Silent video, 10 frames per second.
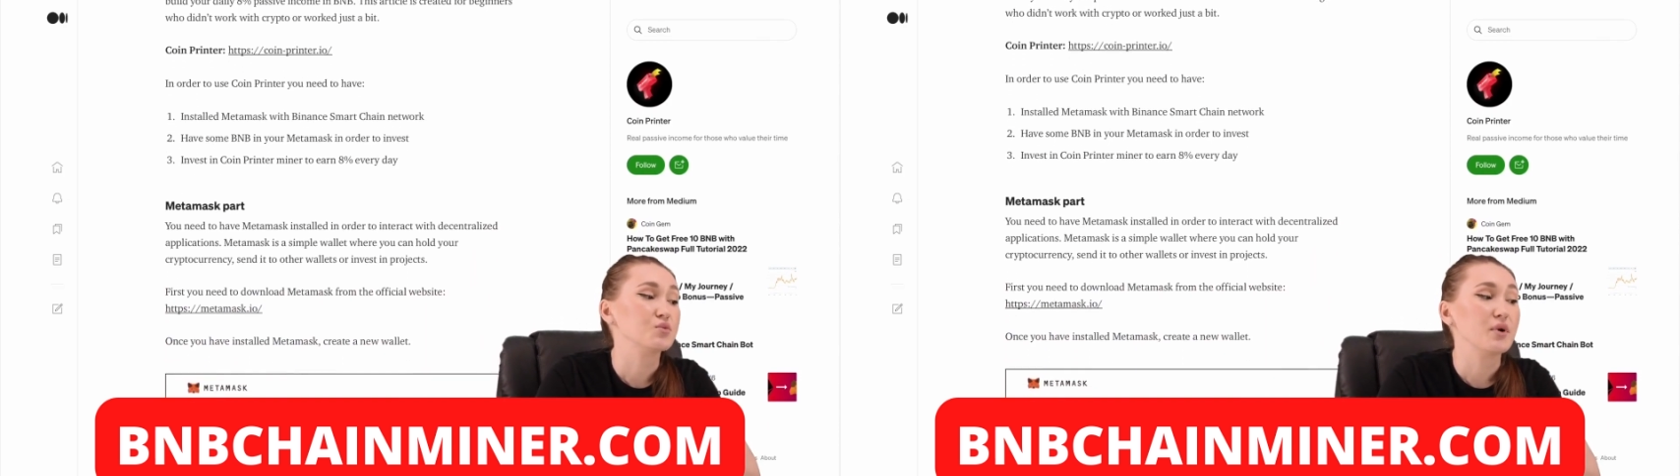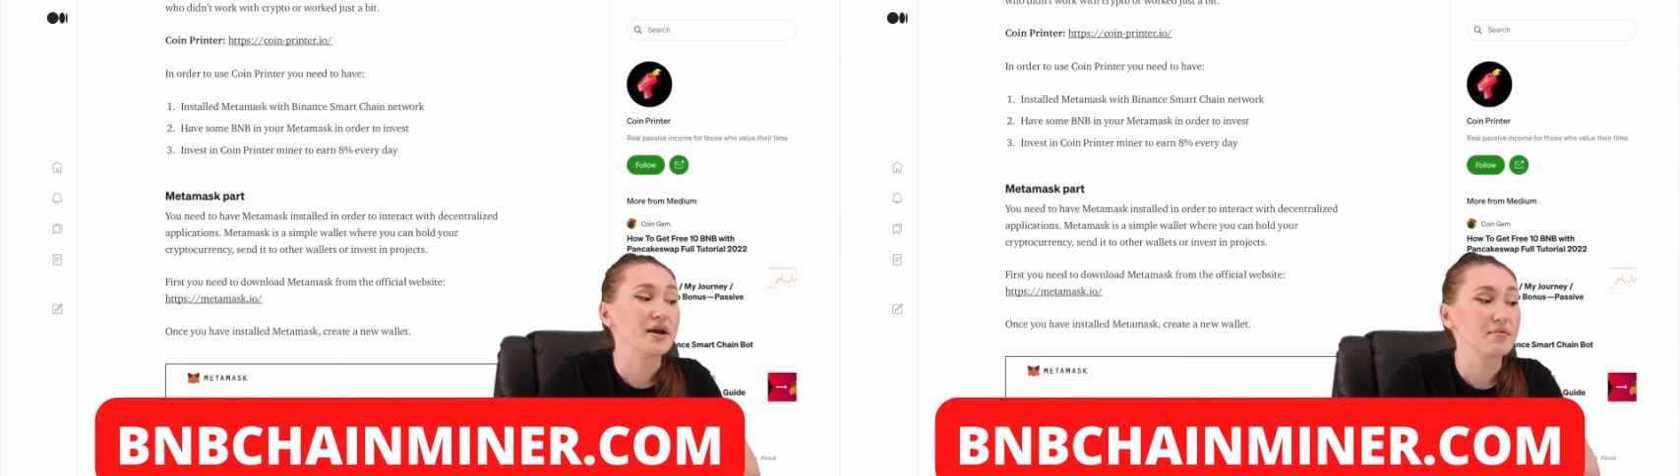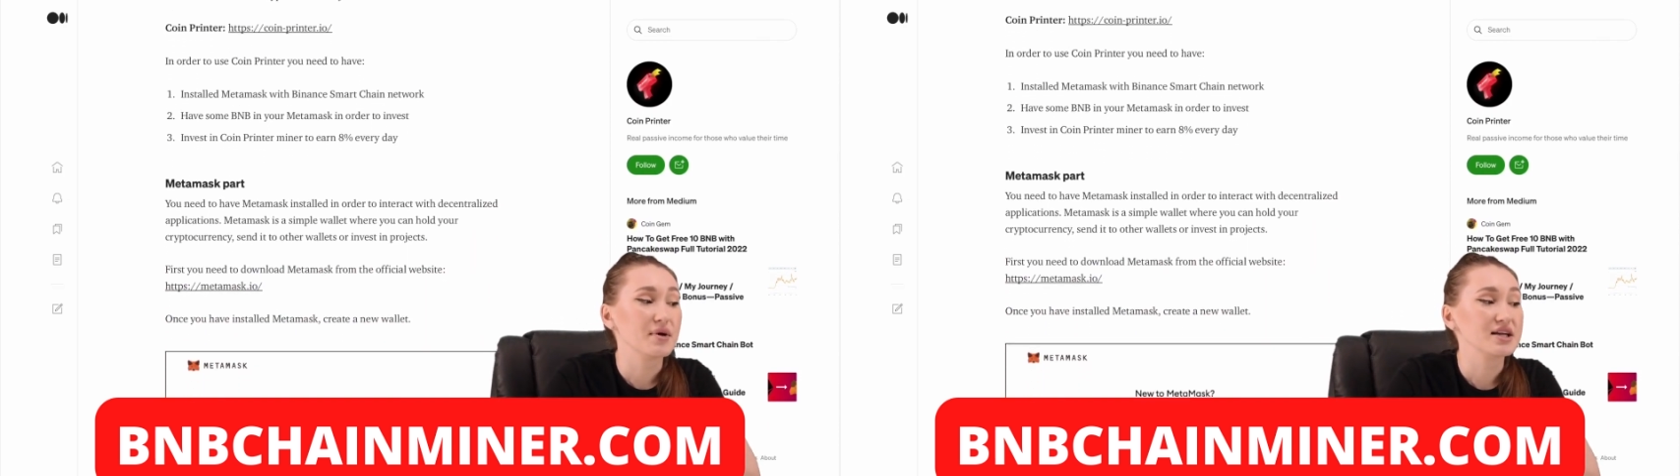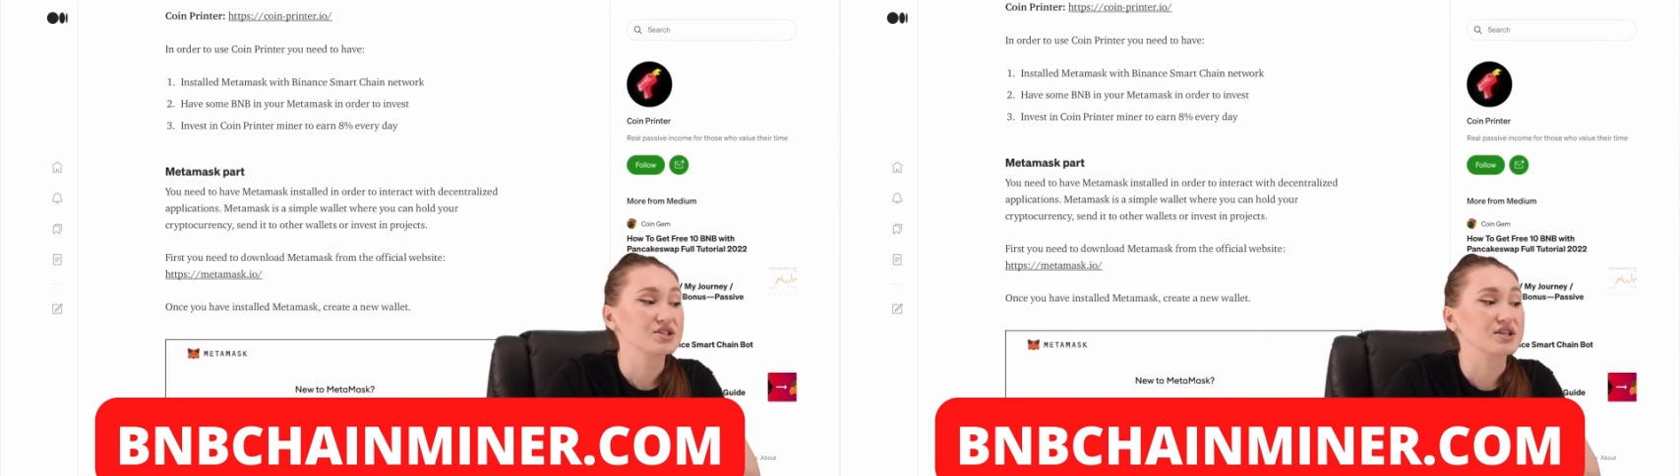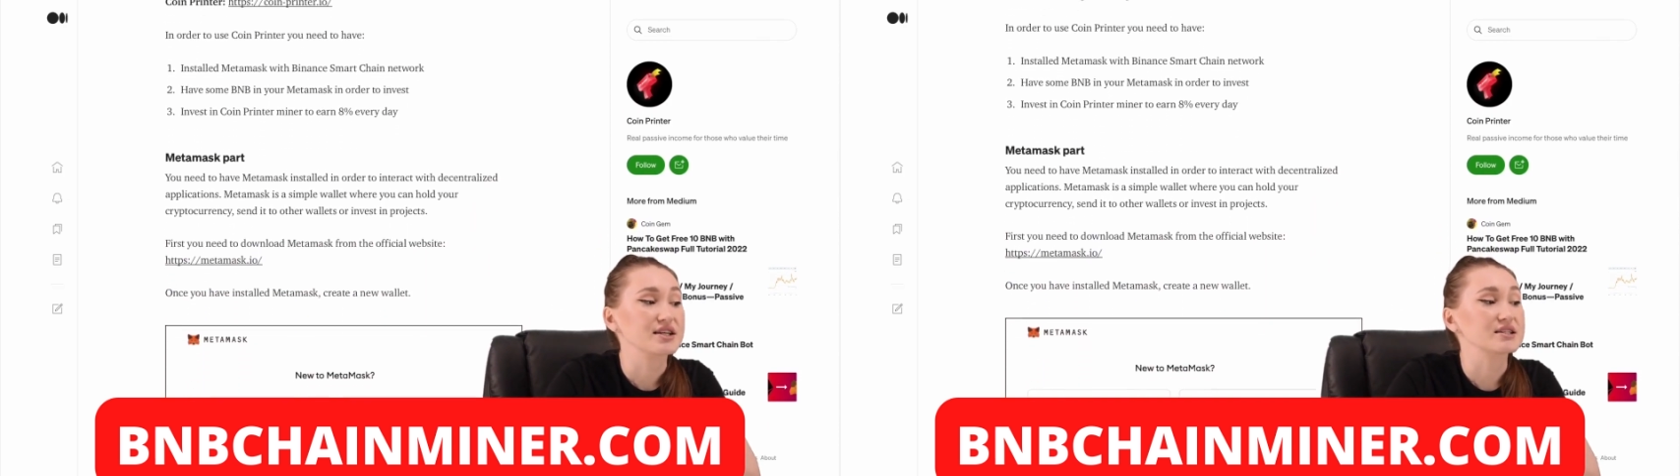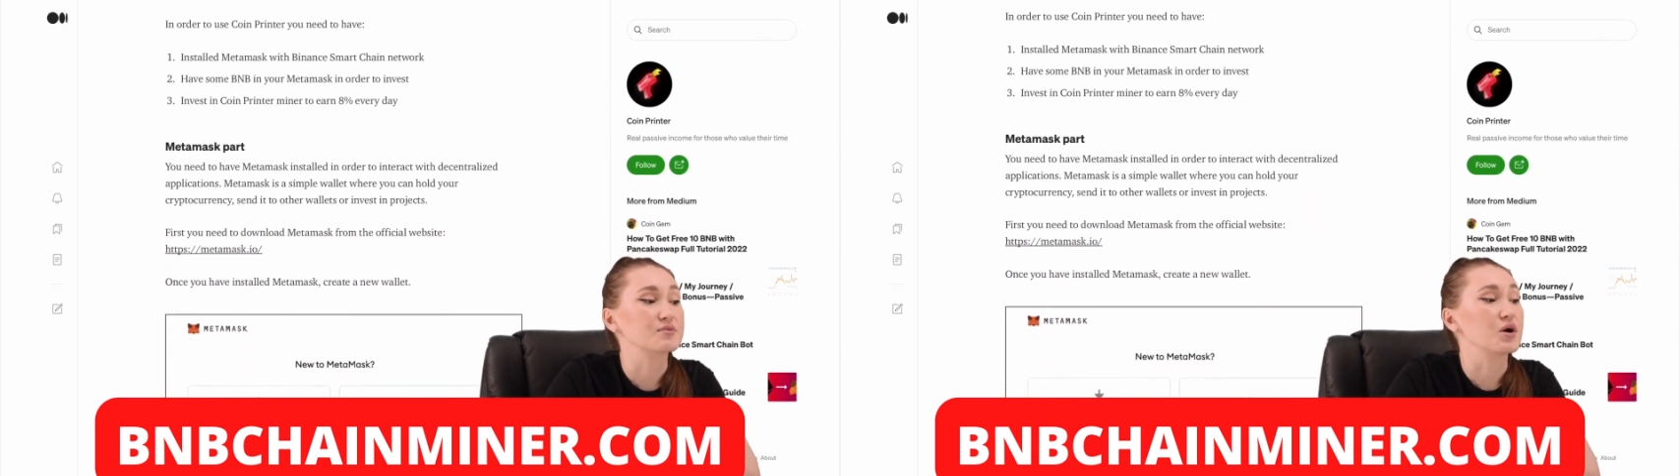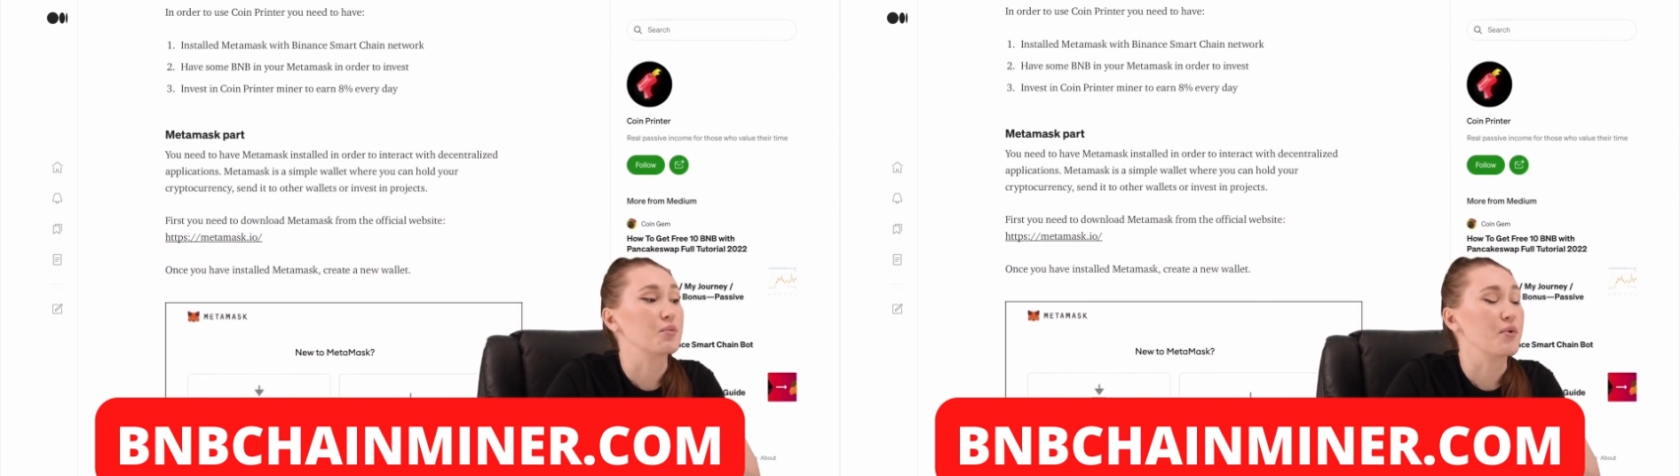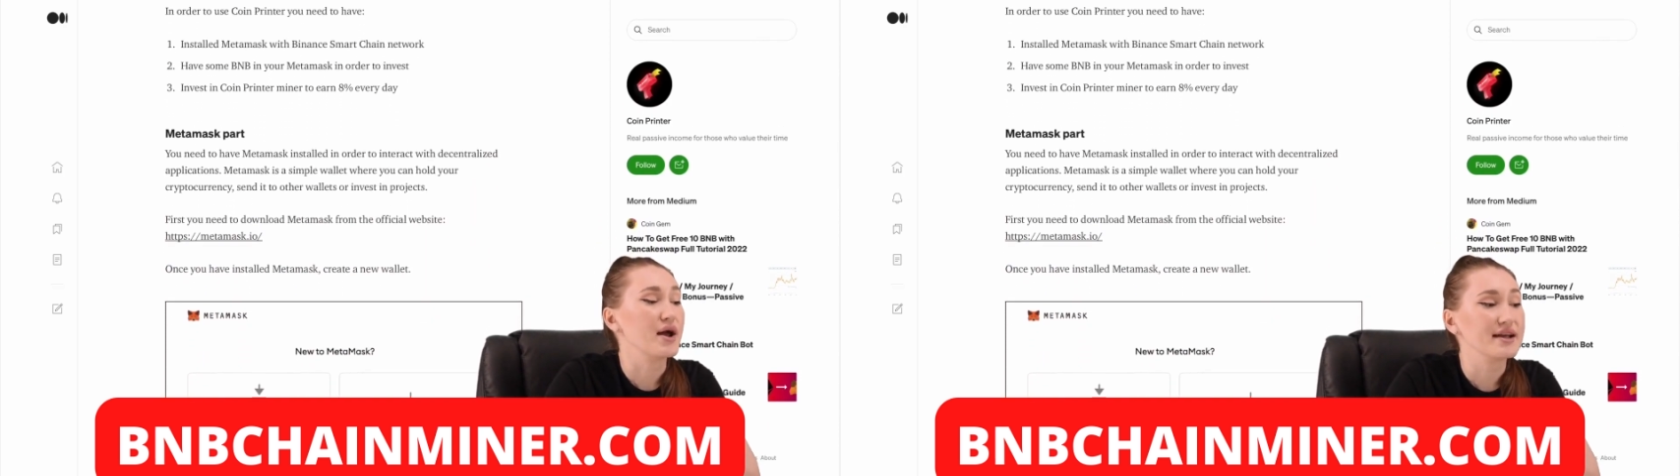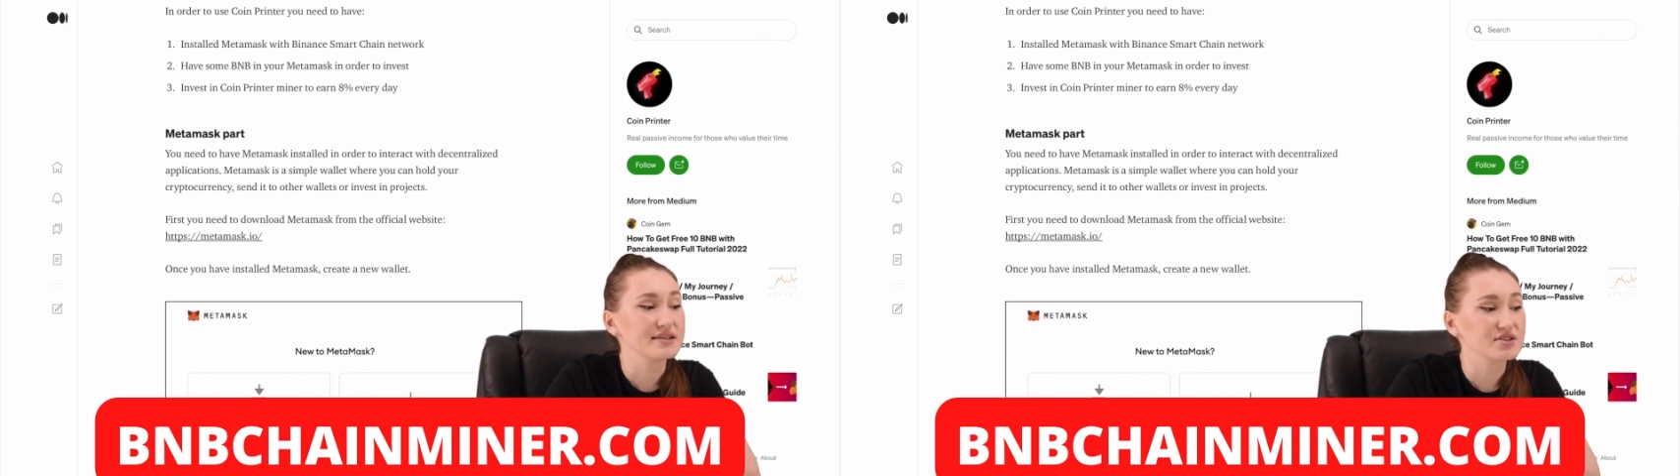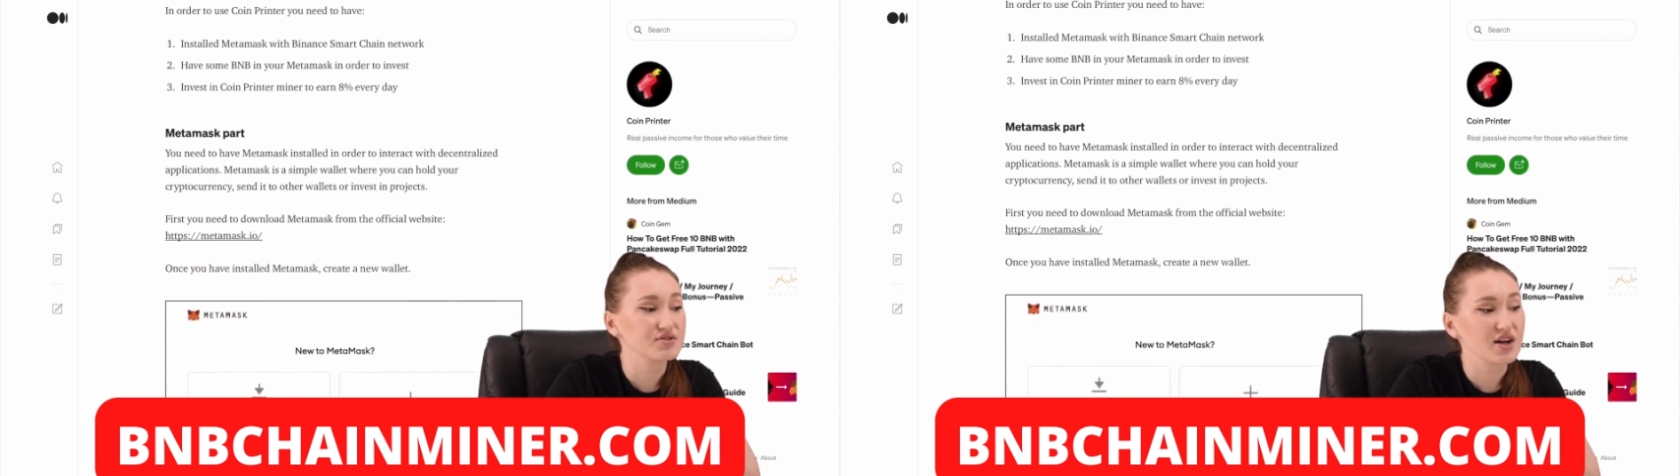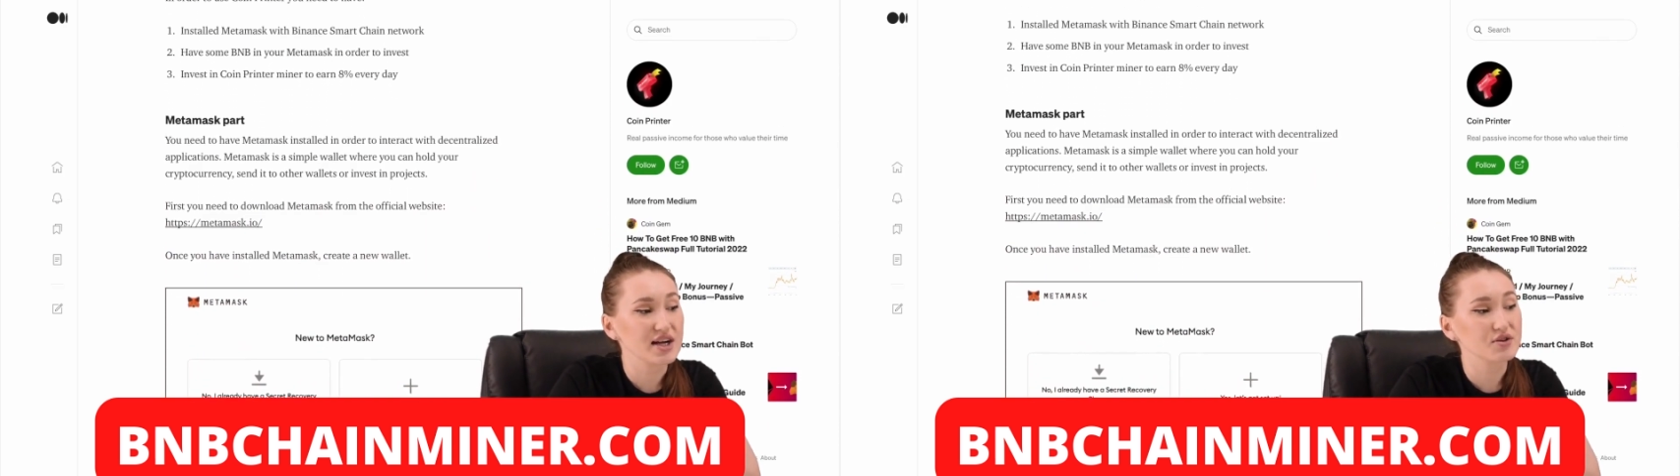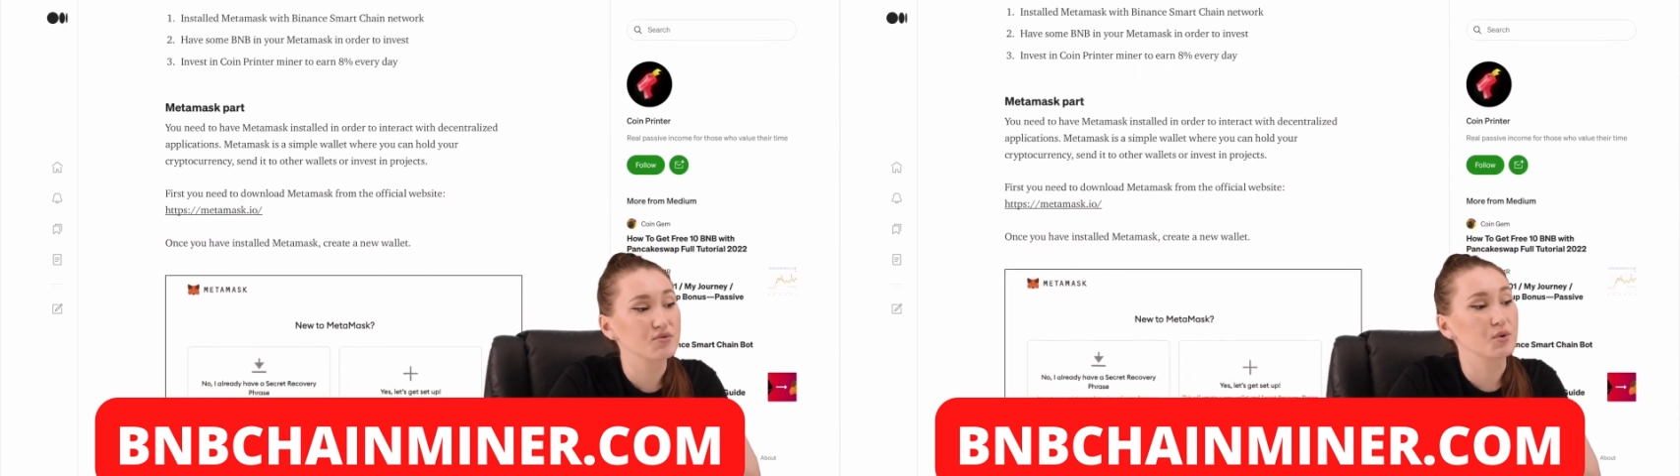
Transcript: very much and has prepared instruction